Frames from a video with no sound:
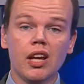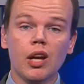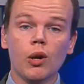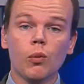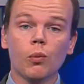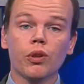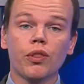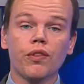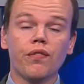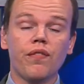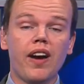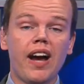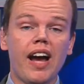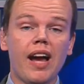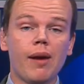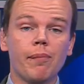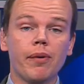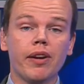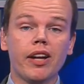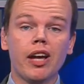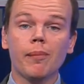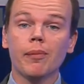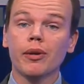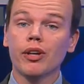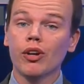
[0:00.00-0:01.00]
with five
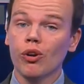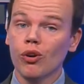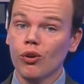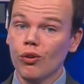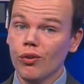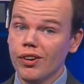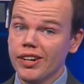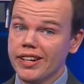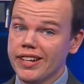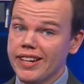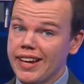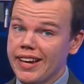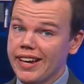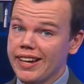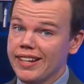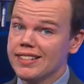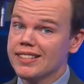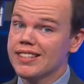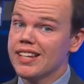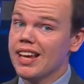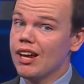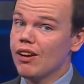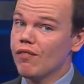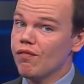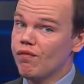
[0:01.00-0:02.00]
becoming
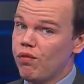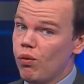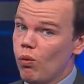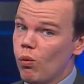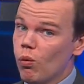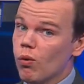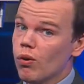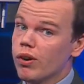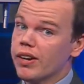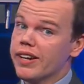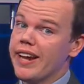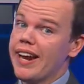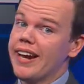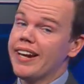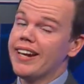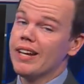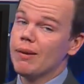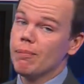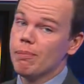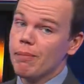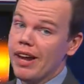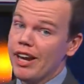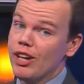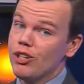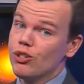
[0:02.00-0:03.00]
hurricanes and four
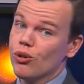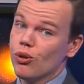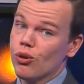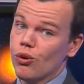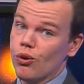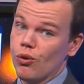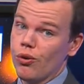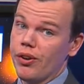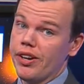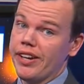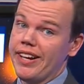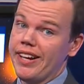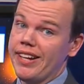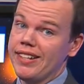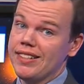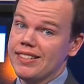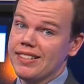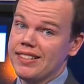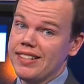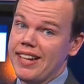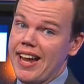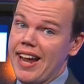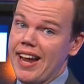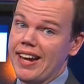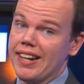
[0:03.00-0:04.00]
gaining major hurricane
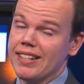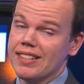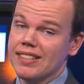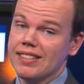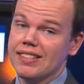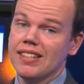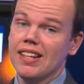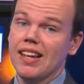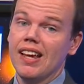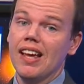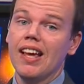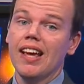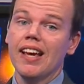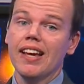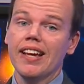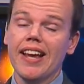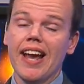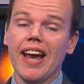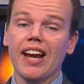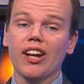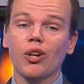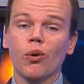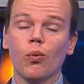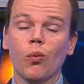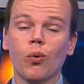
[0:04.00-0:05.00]
status.
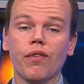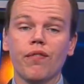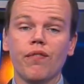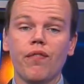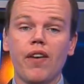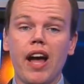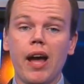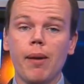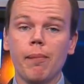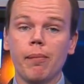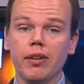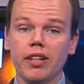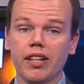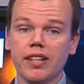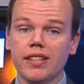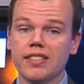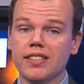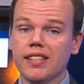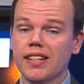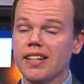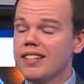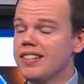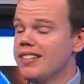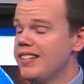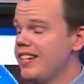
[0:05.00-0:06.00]
Category 5
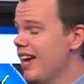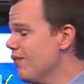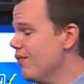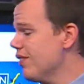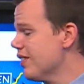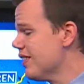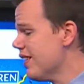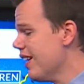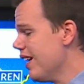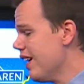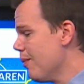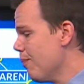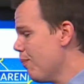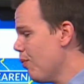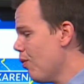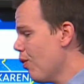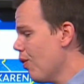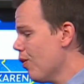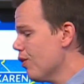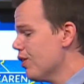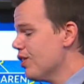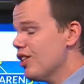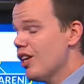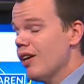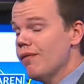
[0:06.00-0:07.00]
Melissa devastated
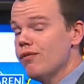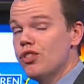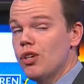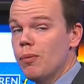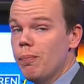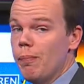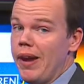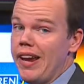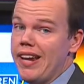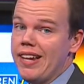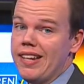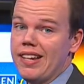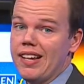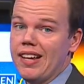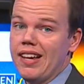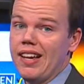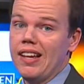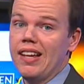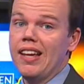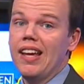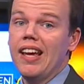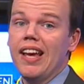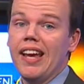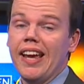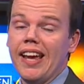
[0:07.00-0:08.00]
parts of
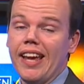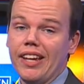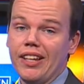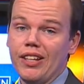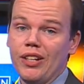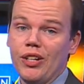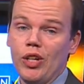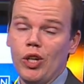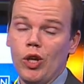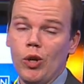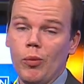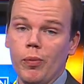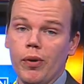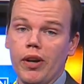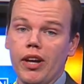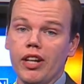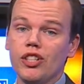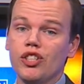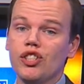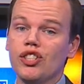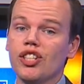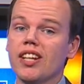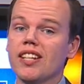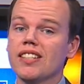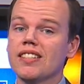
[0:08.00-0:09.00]
Jamaica and Cuba
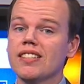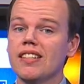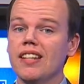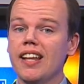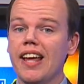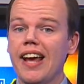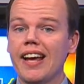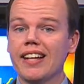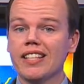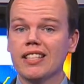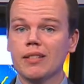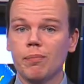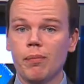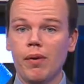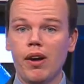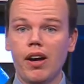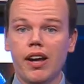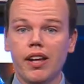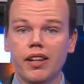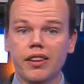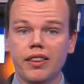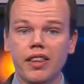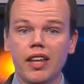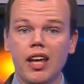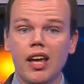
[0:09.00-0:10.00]
just last
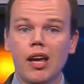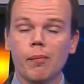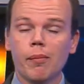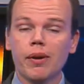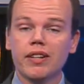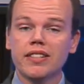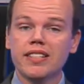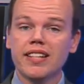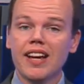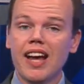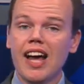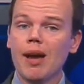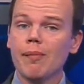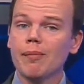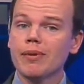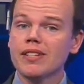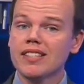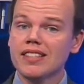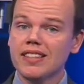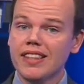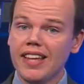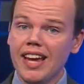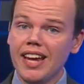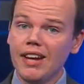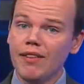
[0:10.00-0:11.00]
month, but time
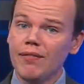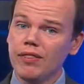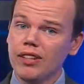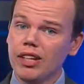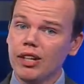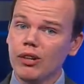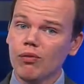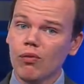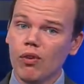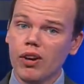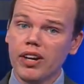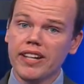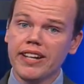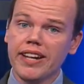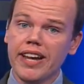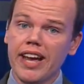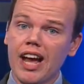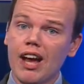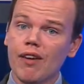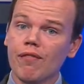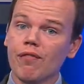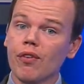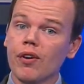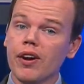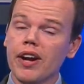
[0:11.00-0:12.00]
is thankfully running
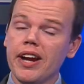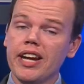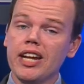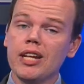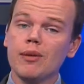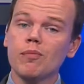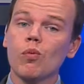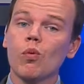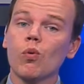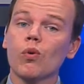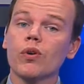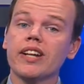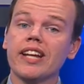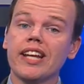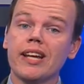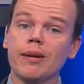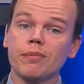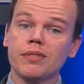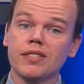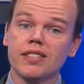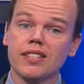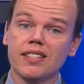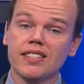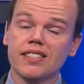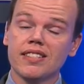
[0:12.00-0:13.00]
out for any more
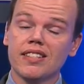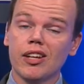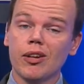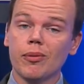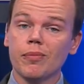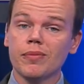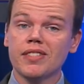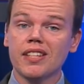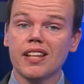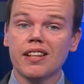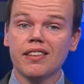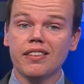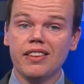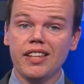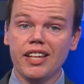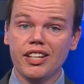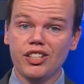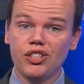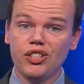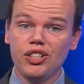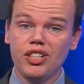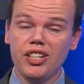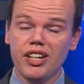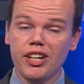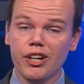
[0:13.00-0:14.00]
named systems
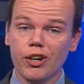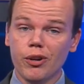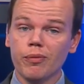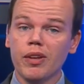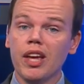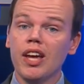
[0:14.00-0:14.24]
this year.